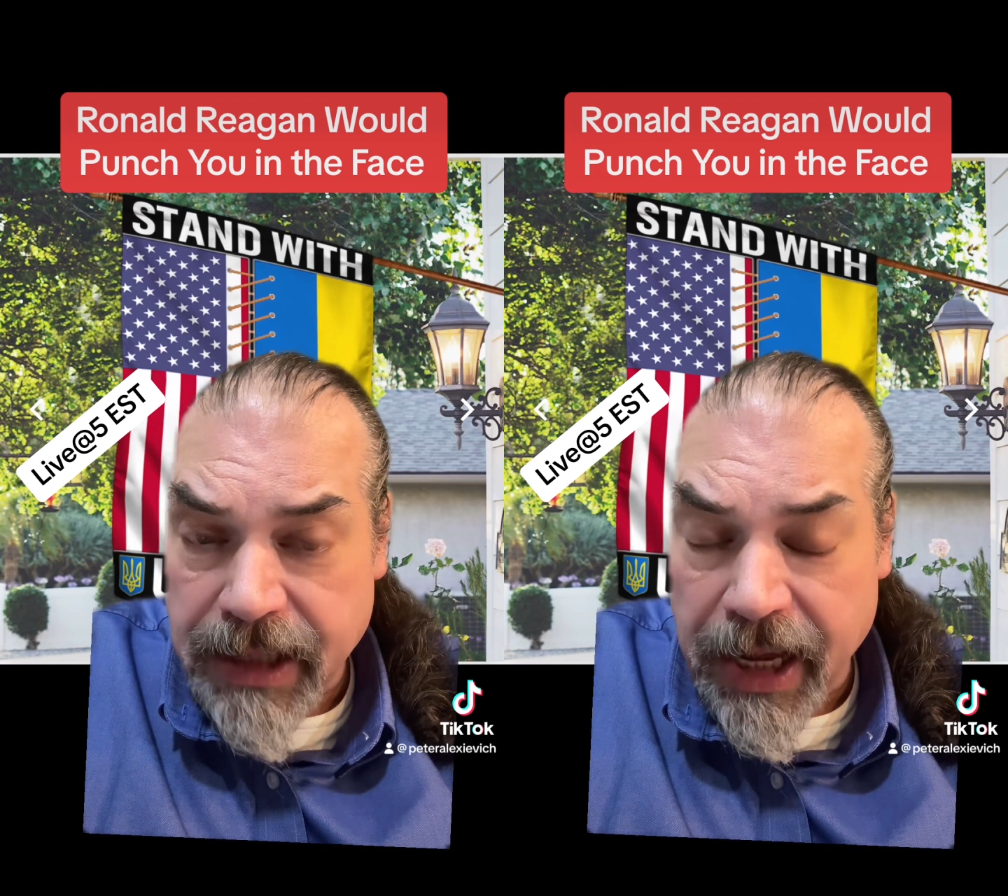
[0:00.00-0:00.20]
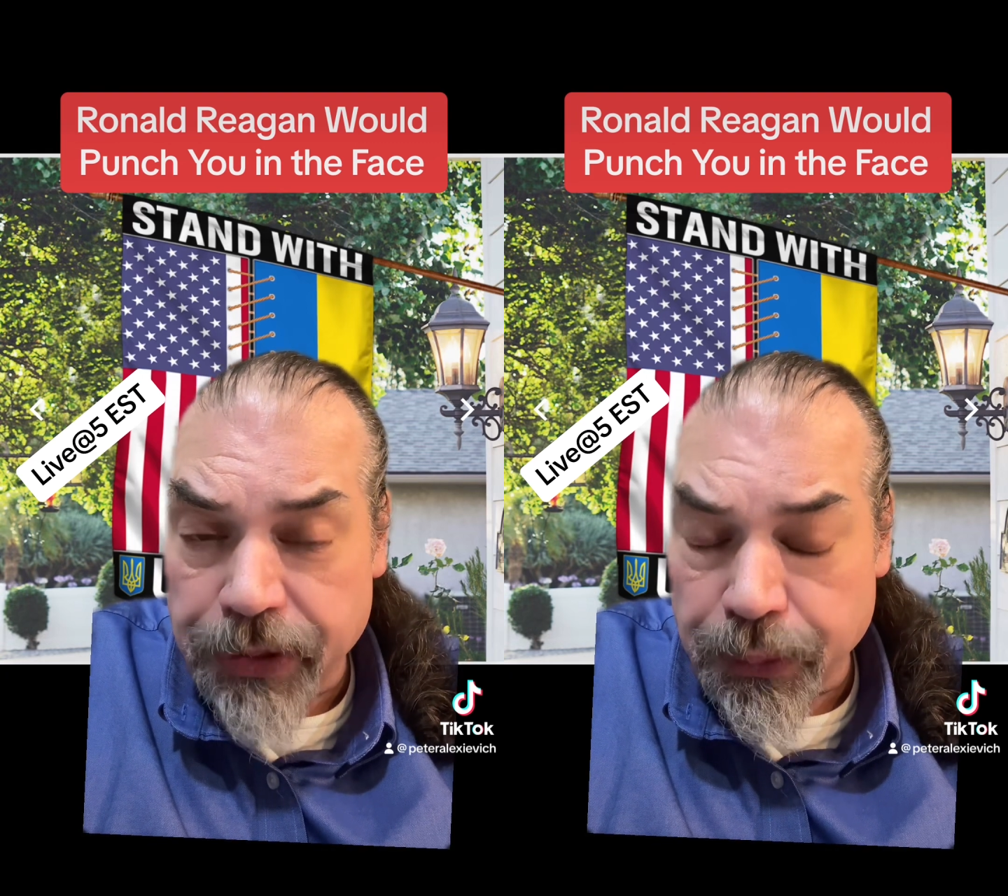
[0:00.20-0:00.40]

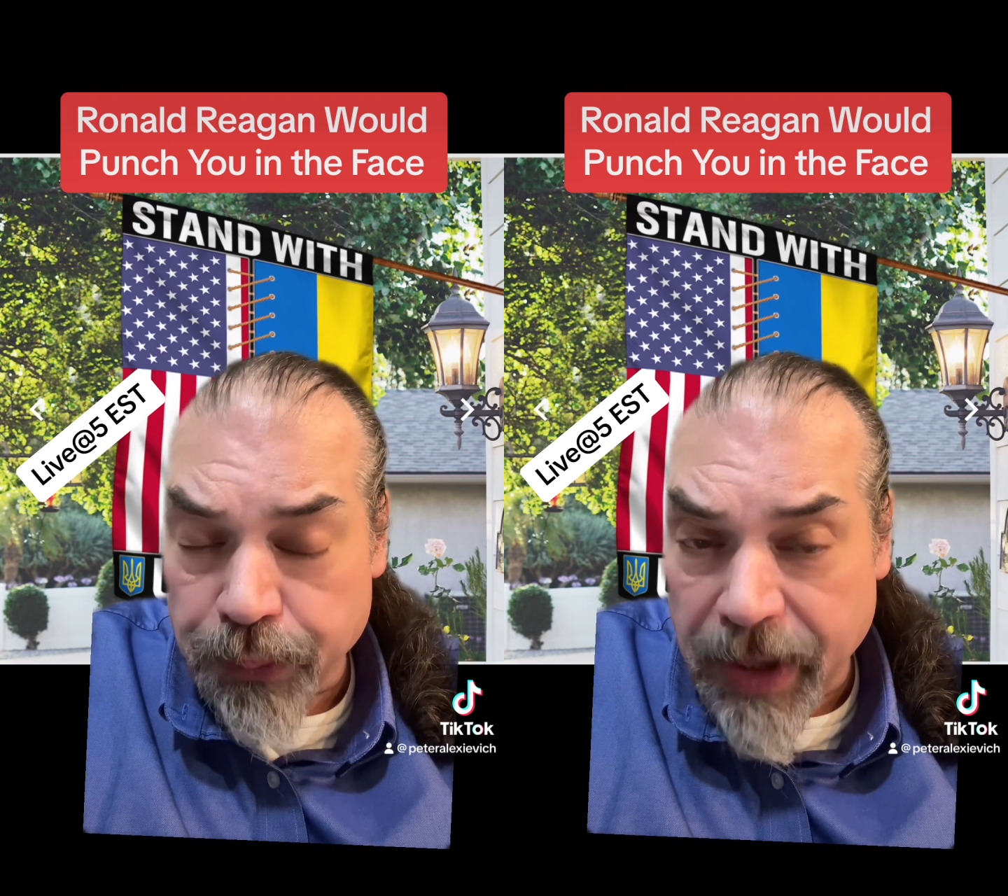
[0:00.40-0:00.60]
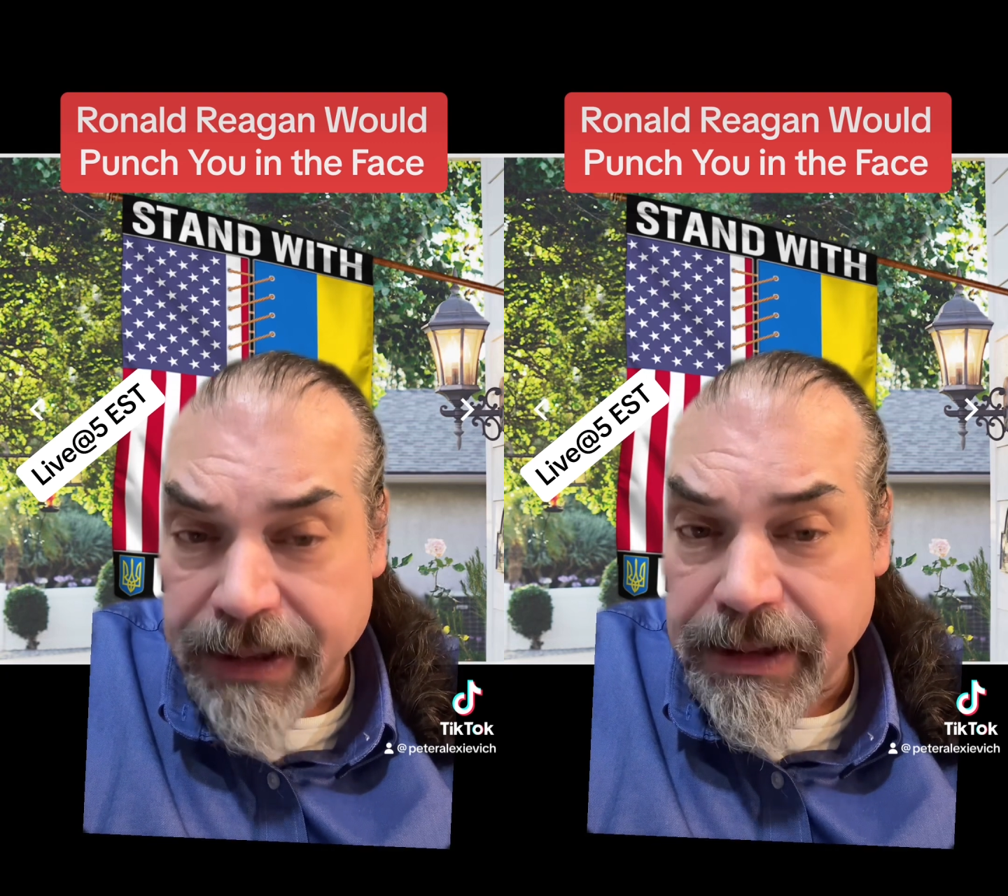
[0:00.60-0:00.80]
and the
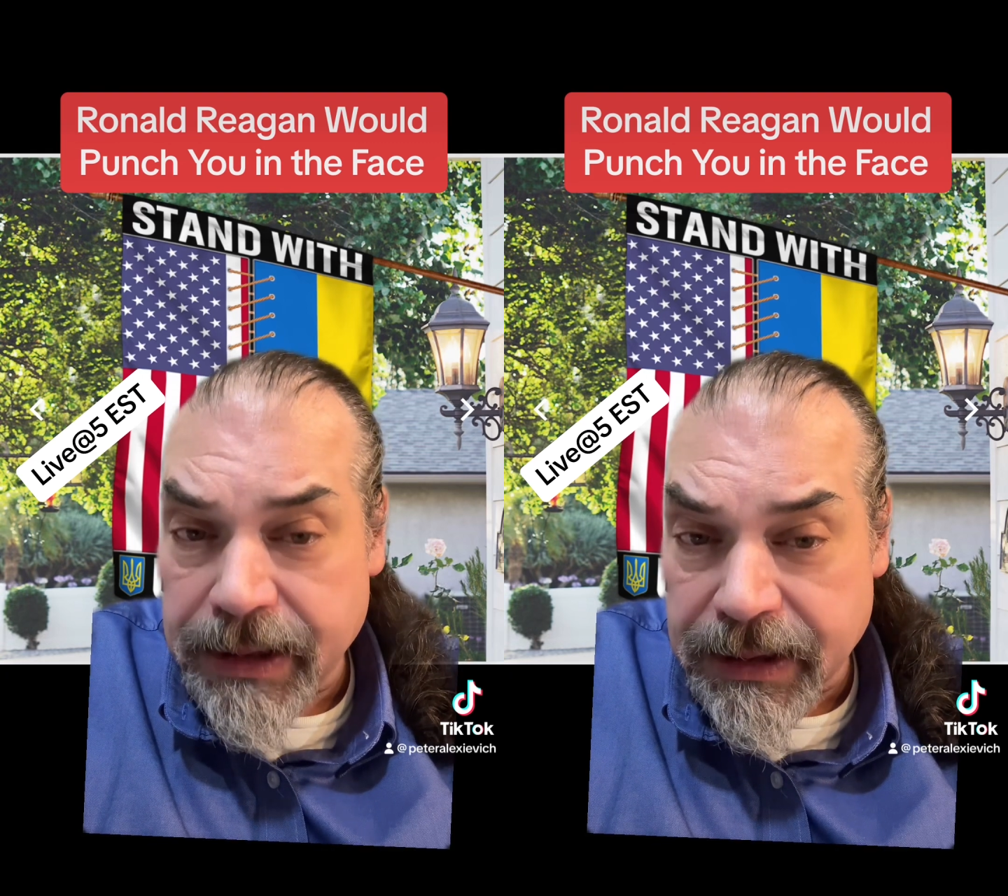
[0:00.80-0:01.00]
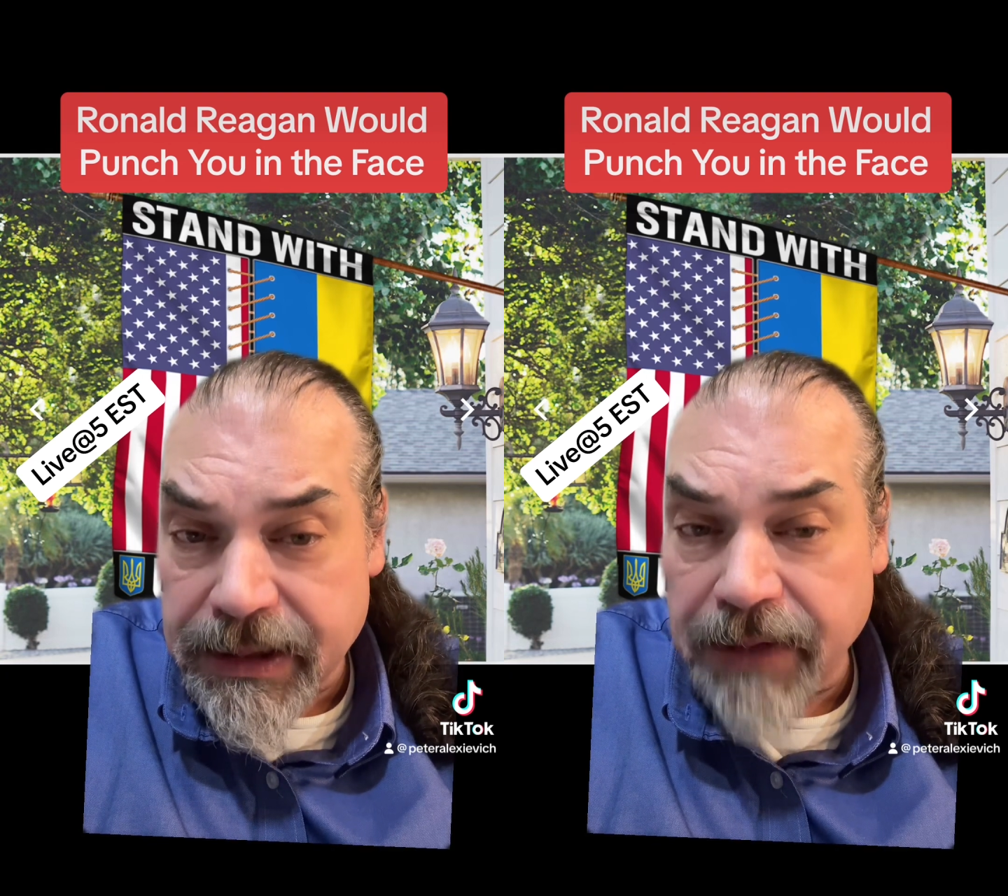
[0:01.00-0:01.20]
rest of the
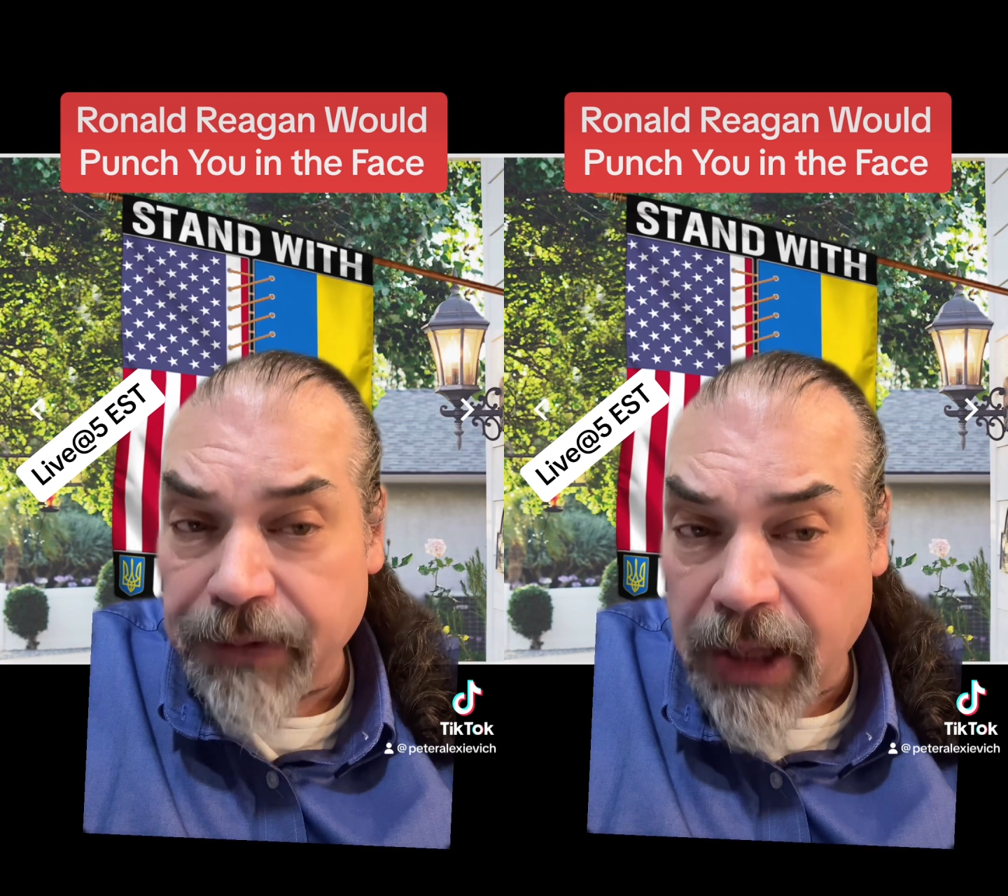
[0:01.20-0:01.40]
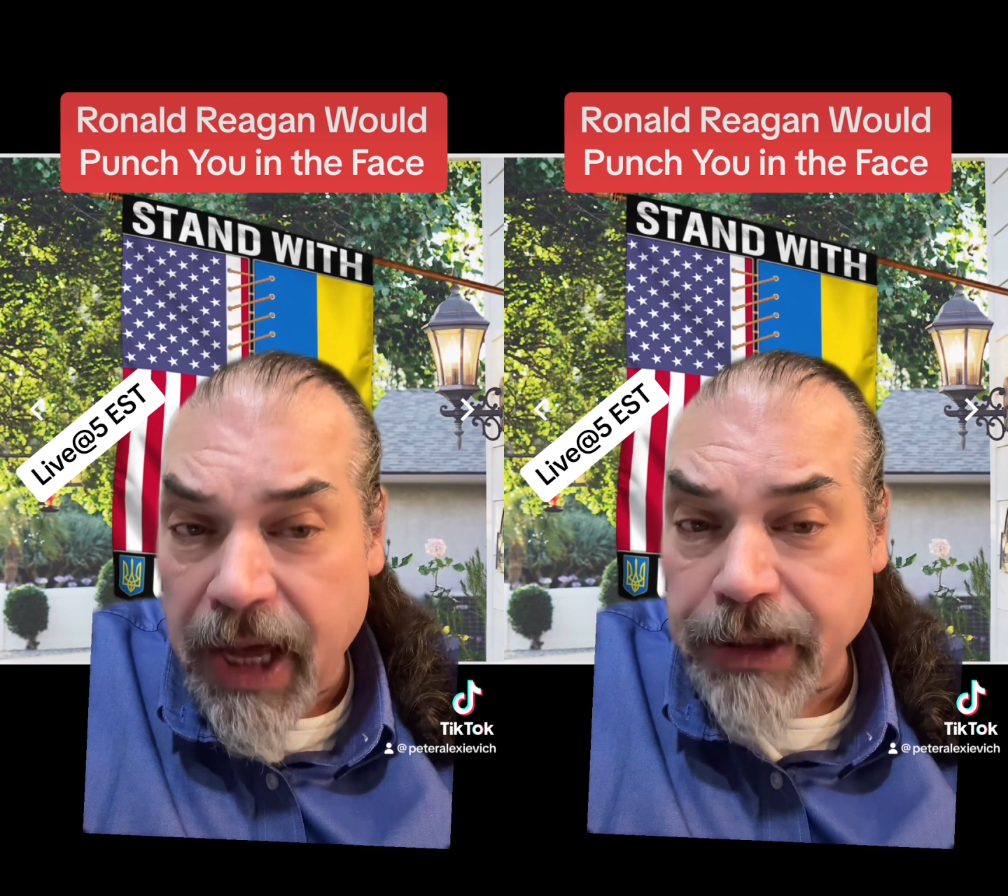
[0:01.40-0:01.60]

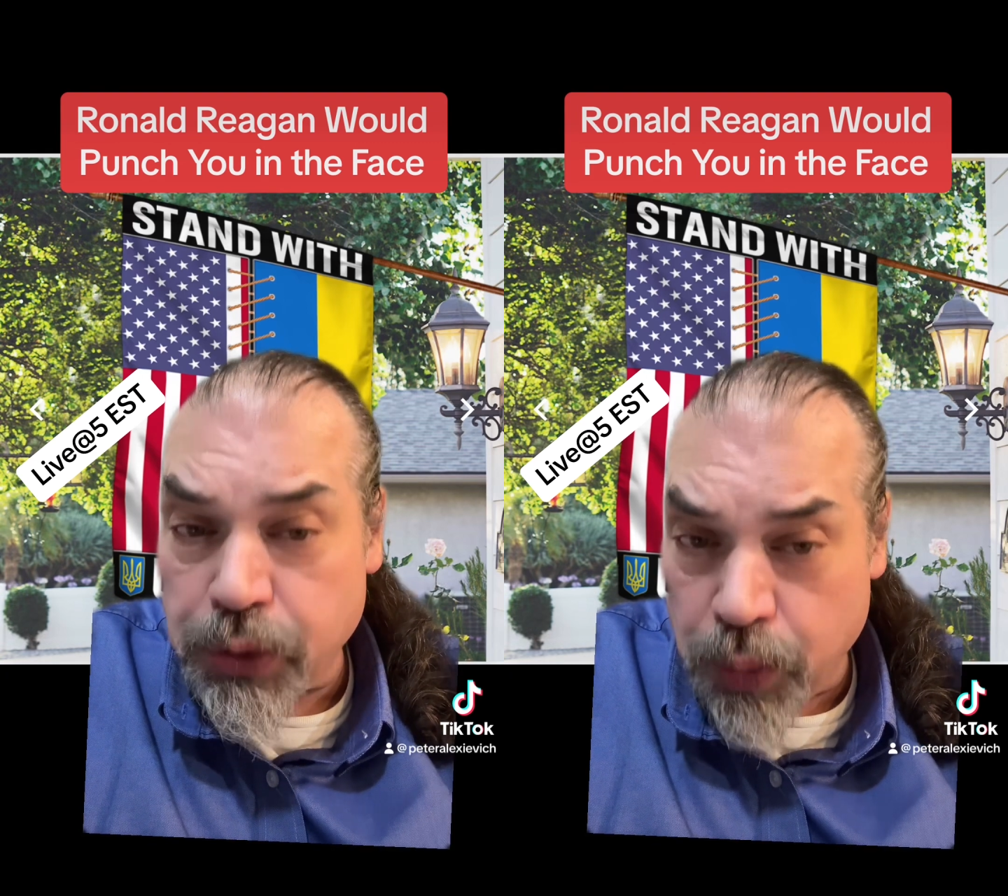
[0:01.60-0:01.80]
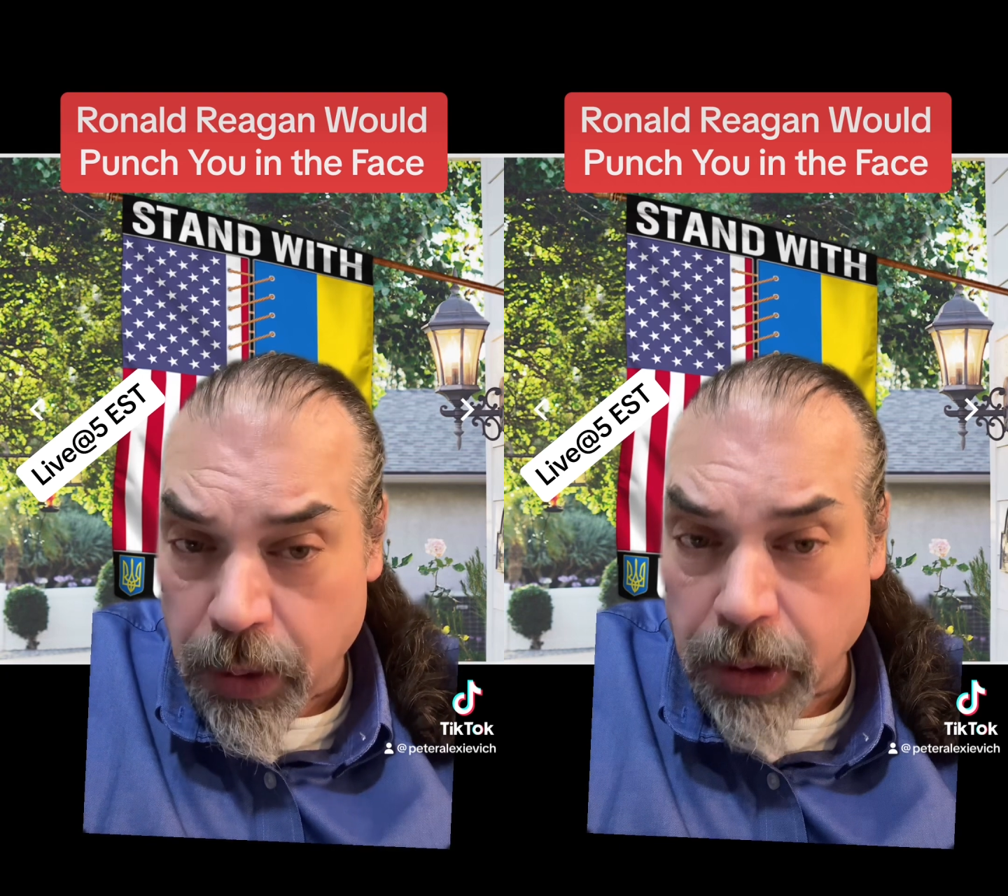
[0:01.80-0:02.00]
civilized
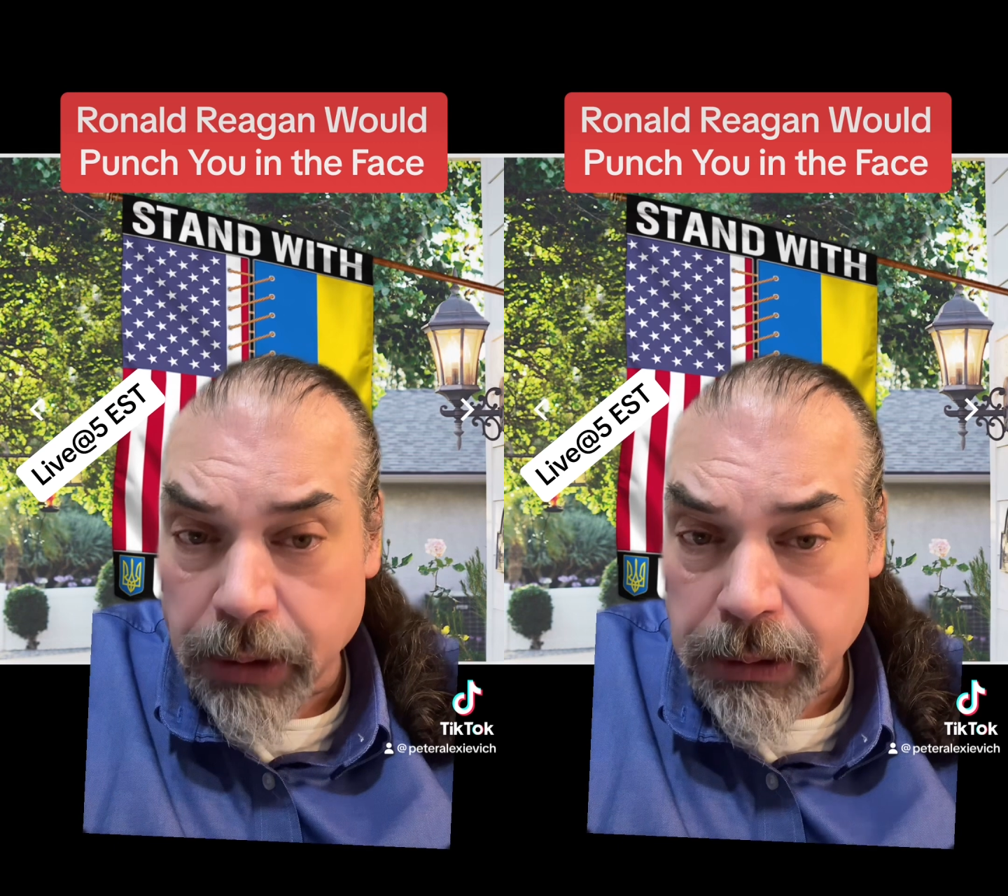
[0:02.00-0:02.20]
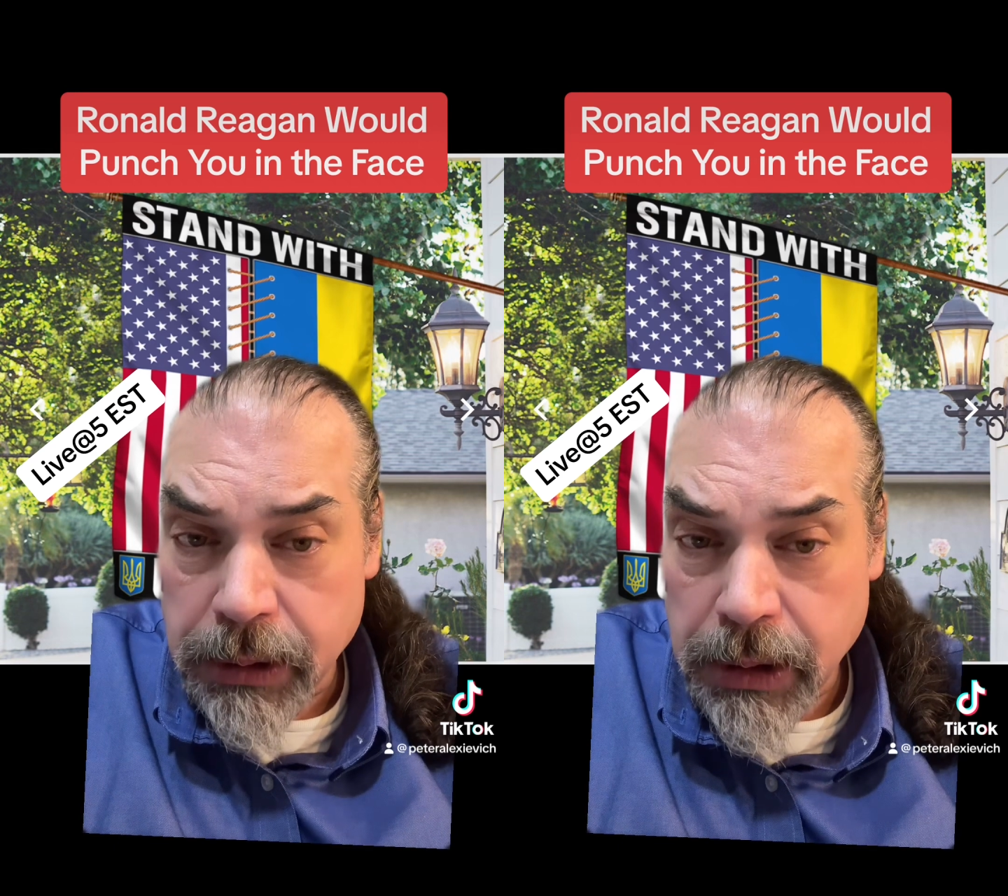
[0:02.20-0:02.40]
world,